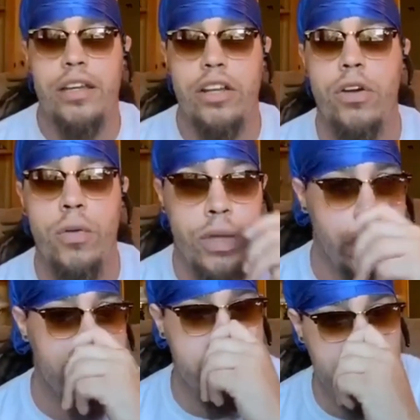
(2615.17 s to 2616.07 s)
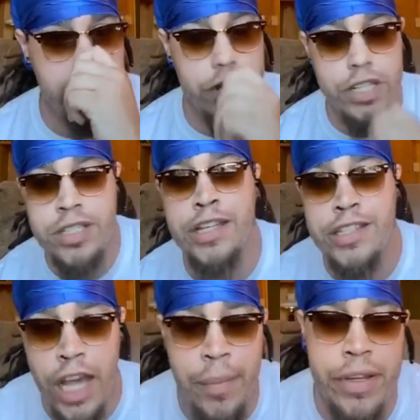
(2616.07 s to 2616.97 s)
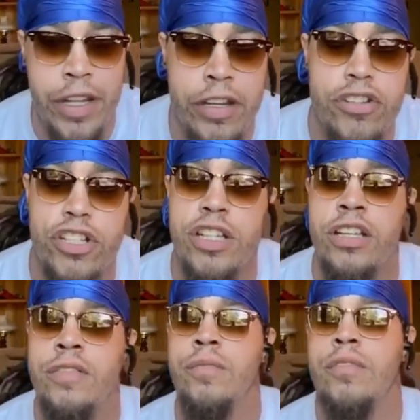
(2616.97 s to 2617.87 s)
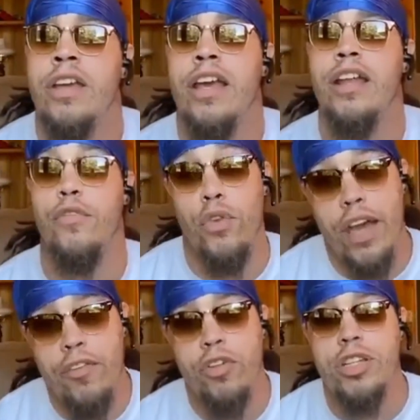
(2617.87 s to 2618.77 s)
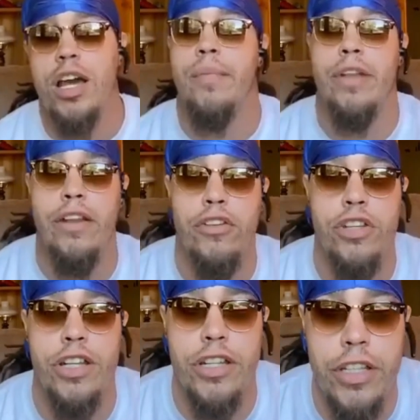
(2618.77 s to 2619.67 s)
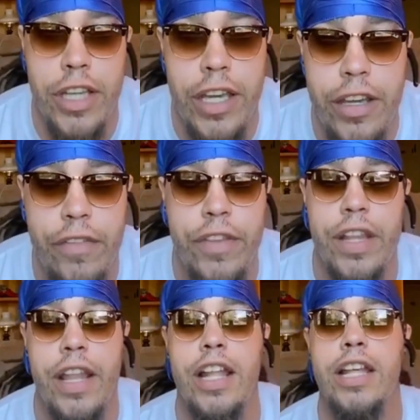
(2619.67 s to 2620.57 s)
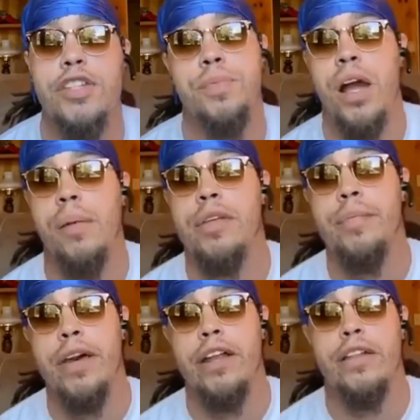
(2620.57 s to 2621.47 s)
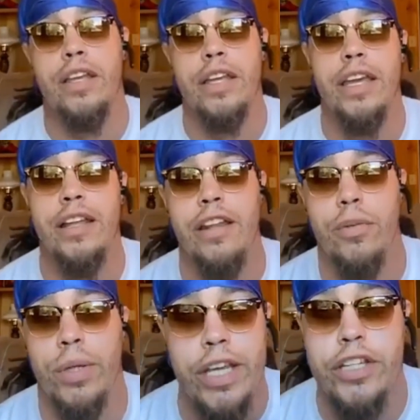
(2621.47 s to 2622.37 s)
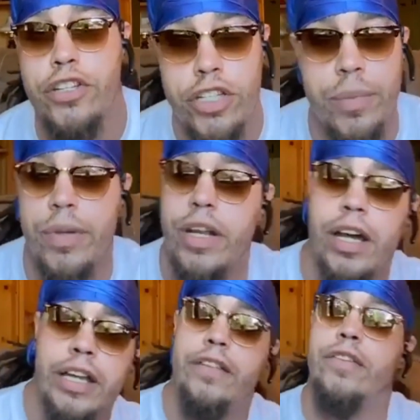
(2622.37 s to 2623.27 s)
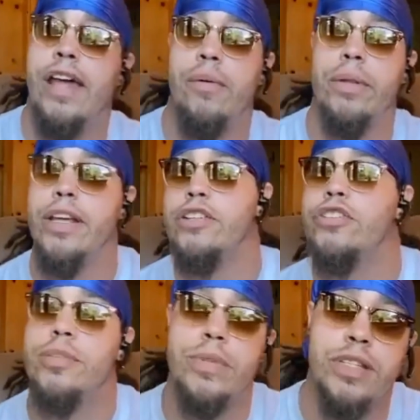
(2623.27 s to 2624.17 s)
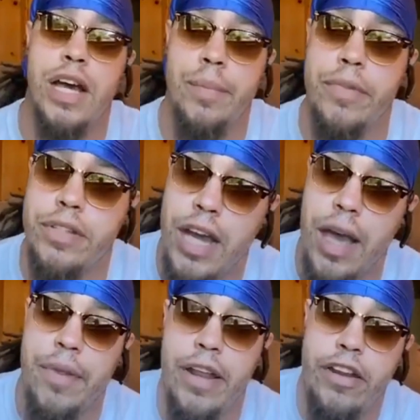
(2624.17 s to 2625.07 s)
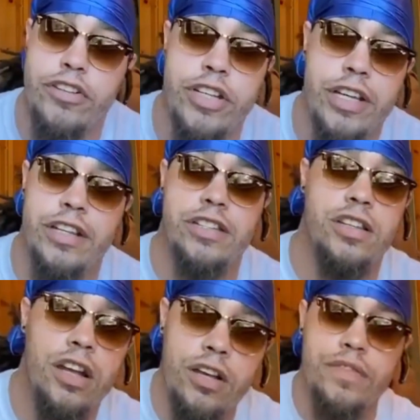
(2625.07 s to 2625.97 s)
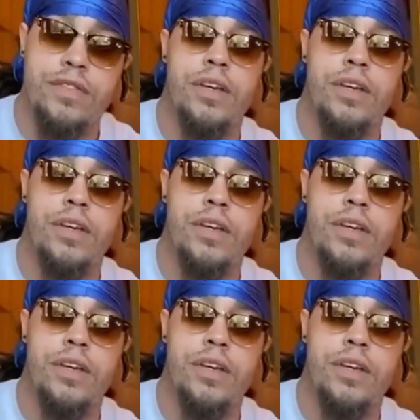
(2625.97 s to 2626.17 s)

A relationship does take time and energy. And if you have no time and energy to give, then that is probably better than getting in a relationship and not giving that relationship the time and energy it deserves.